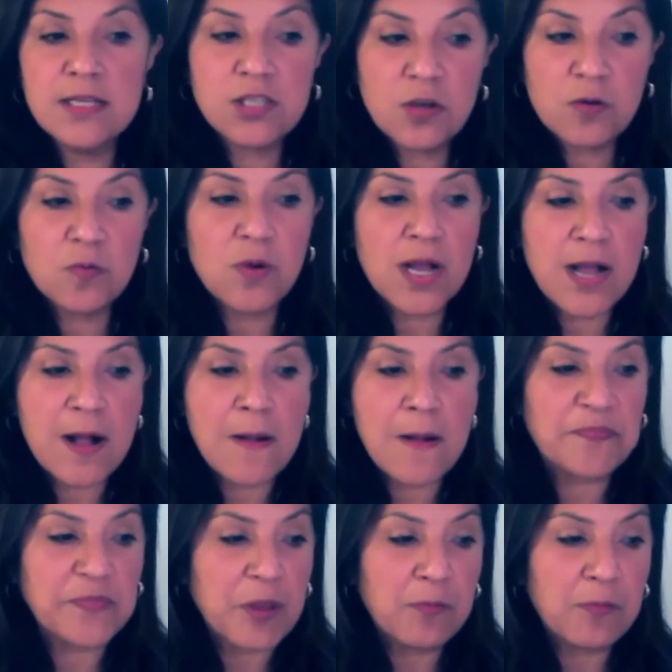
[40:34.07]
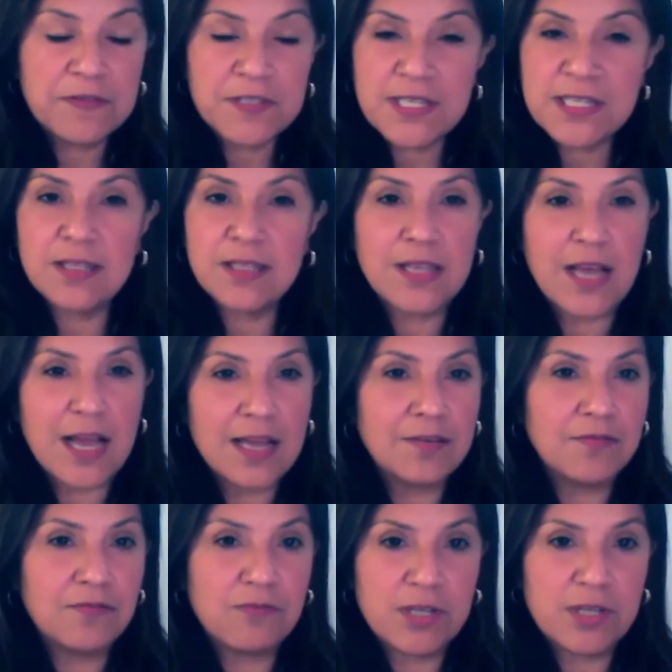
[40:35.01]
So we've seen a
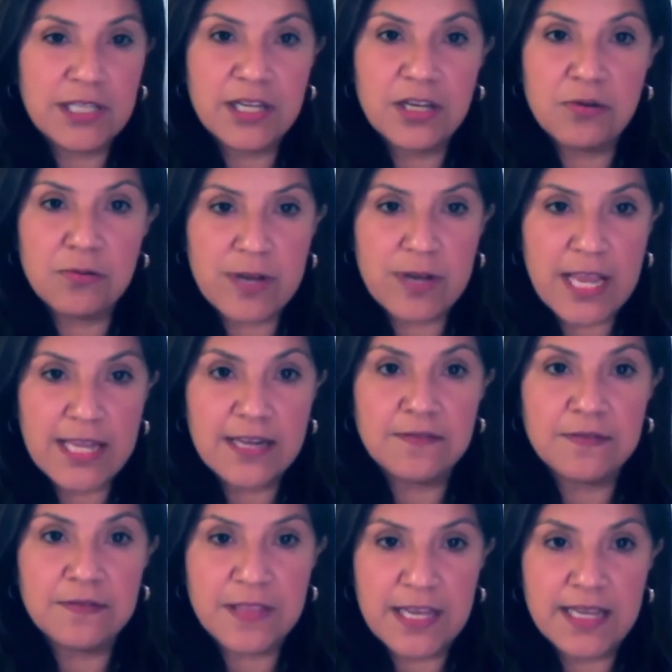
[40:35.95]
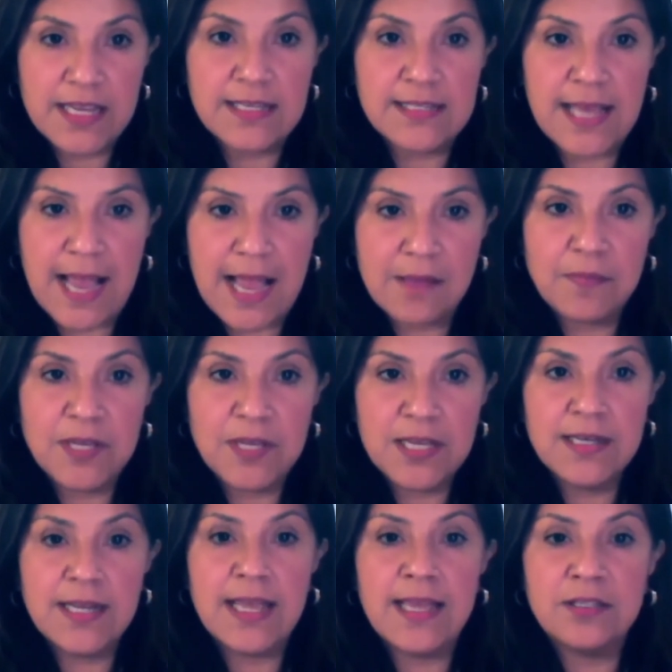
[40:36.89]
lot of really creative things
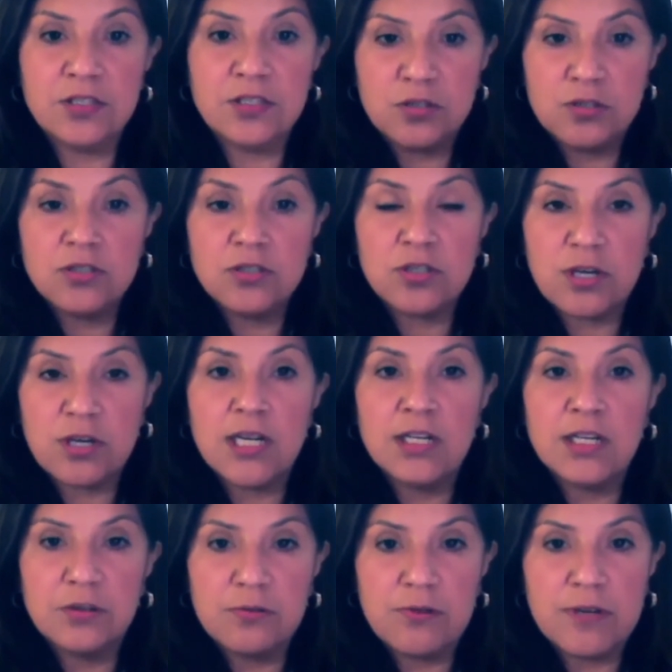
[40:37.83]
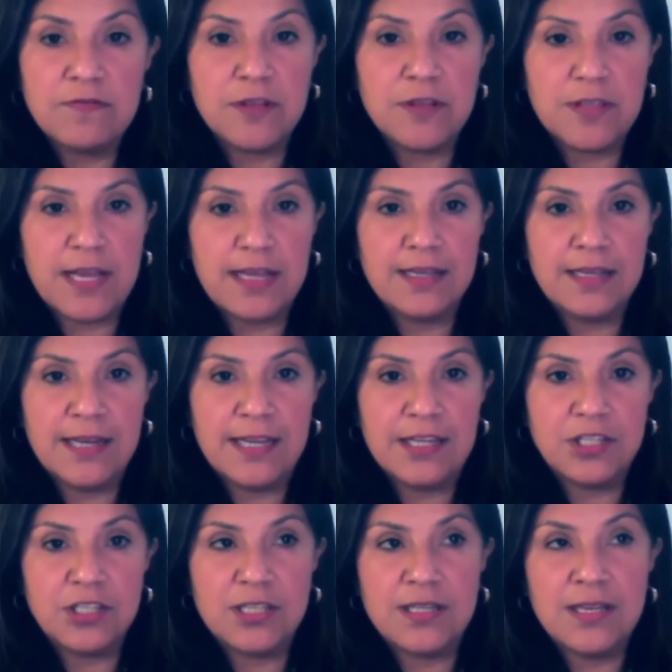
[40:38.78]
happen, and students are hungry for that
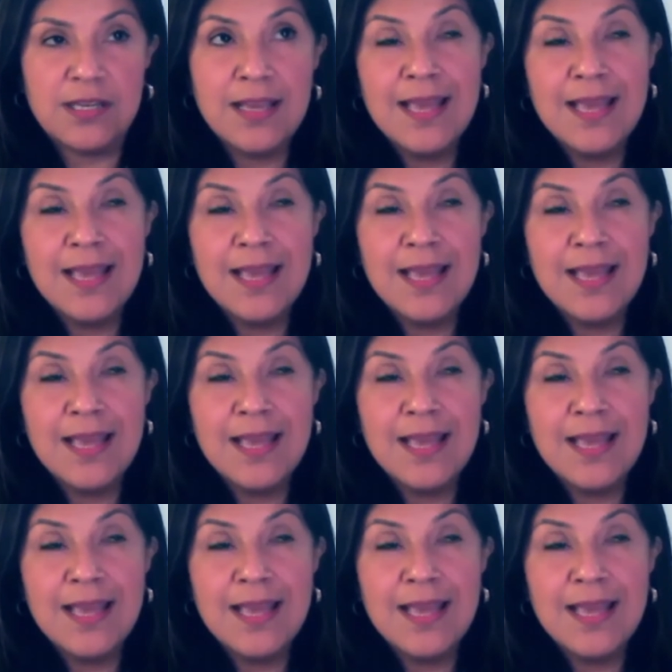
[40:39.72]
connection.